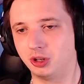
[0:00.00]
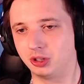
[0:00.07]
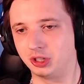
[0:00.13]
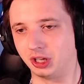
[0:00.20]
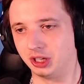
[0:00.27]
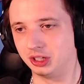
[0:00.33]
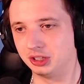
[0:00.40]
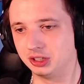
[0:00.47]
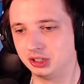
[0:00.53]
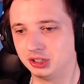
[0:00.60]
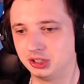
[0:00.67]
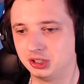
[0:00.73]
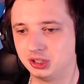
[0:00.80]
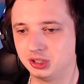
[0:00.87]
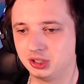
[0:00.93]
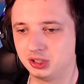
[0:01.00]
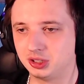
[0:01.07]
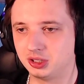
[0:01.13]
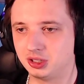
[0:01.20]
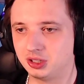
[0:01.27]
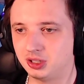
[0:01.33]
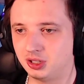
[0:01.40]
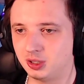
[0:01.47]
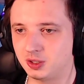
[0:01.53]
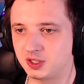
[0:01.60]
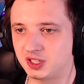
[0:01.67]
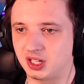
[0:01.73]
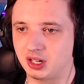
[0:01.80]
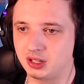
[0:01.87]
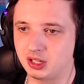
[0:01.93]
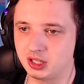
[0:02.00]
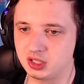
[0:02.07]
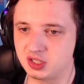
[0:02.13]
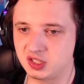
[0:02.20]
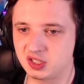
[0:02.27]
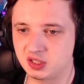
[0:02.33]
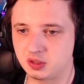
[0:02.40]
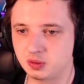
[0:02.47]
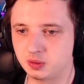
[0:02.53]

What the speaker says: okay. On a staircase.